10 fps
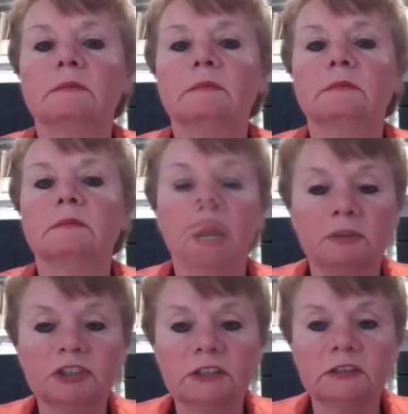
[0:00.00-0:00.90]
you
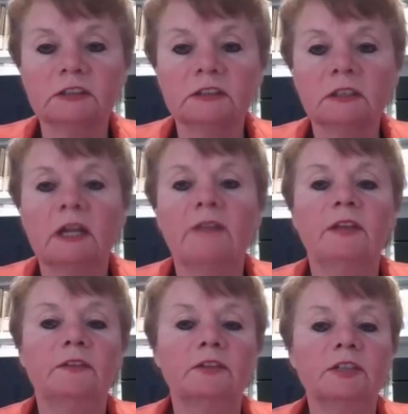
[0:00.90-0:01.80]
publish it and
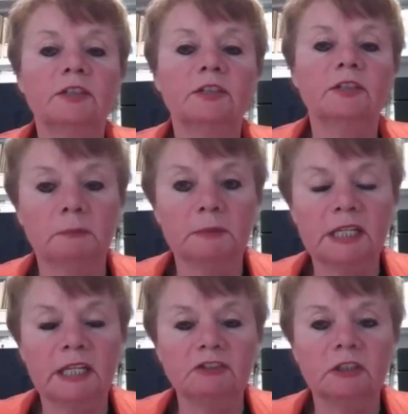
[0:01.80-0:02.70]
then there's an
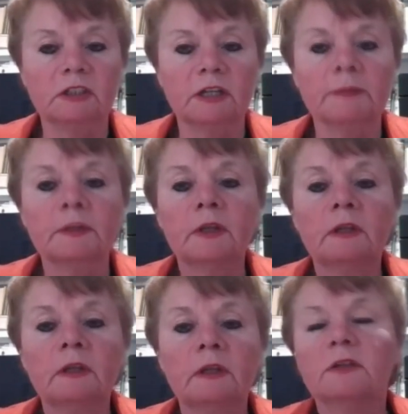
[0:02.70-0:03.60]
implementation time.
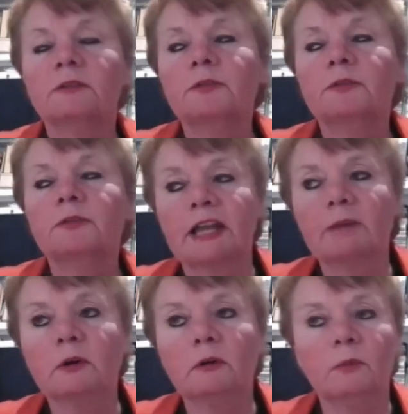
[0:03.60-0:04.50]
So for
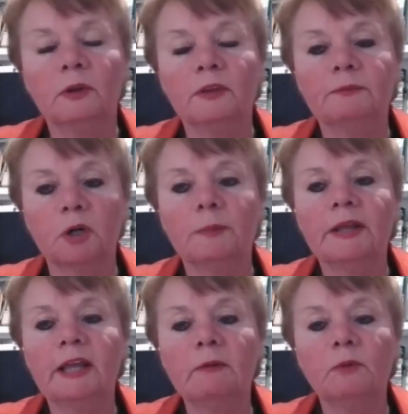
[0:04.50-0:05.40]
example, with
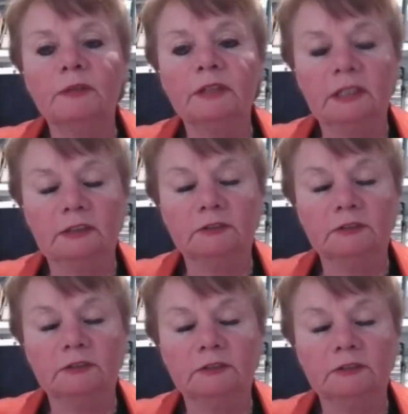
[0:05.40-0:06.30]
propane, when the
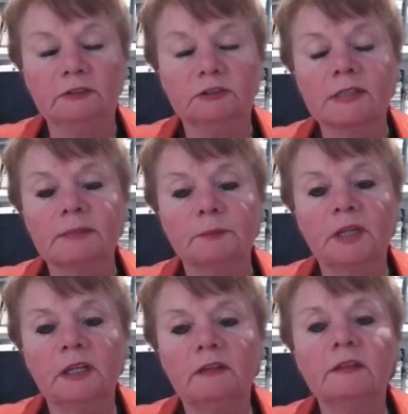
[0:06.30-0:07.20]
introduction of
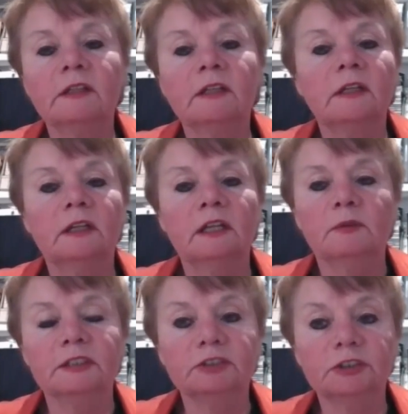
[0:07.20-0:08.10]
RSMPs, it
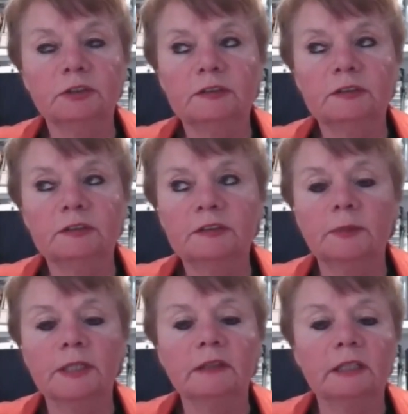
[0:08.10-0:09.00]
was introduced into the
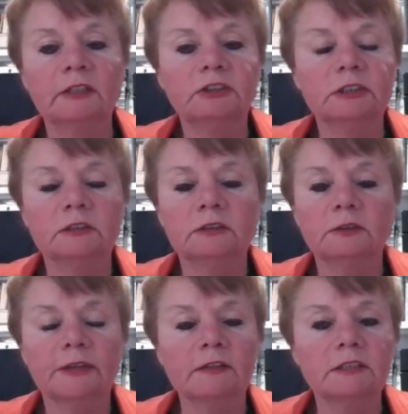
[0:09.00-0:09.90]
regulation in
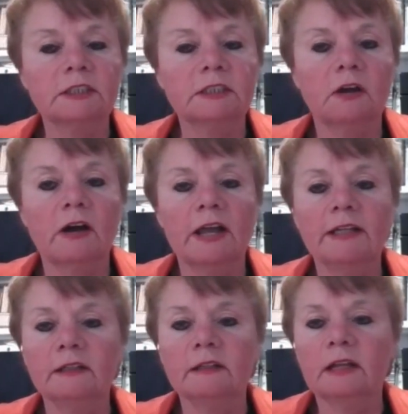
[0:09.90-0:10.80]

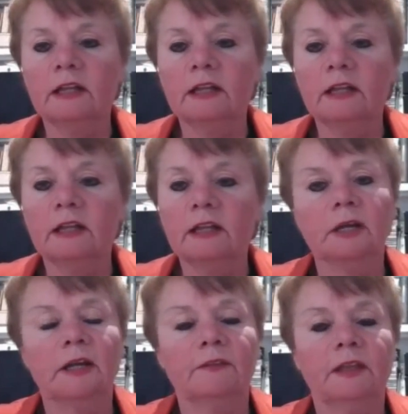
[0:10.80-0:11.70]
2009, and it was,
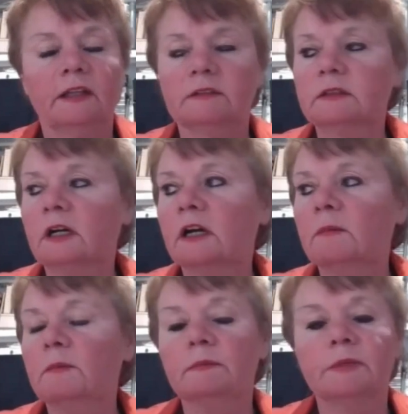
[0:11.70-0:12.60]
I think,
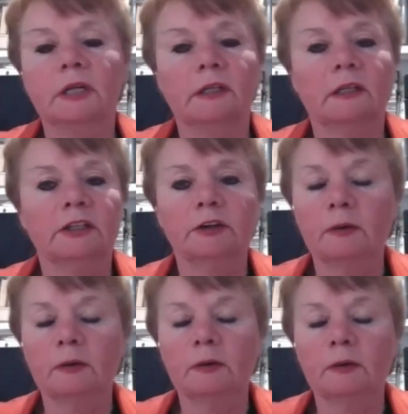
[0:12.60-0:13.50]
like a year
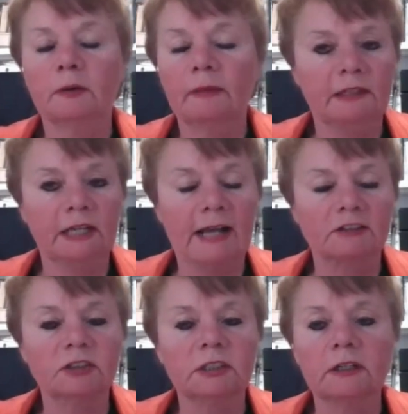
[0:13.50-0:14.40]
later that it
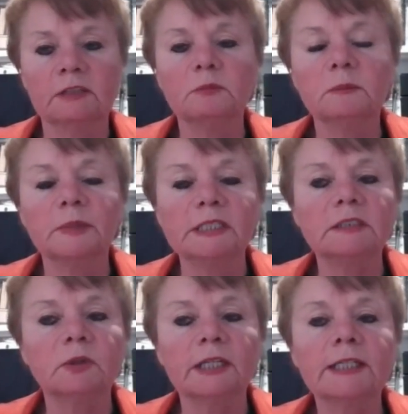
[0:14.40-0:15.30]
actually got
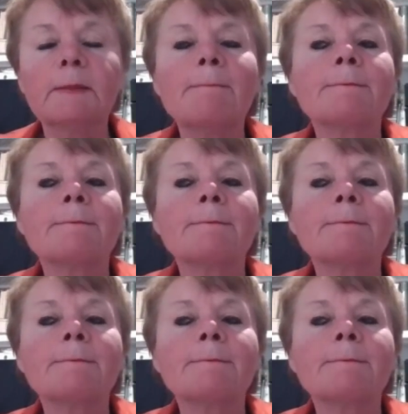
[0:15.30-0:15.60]
implemented, right?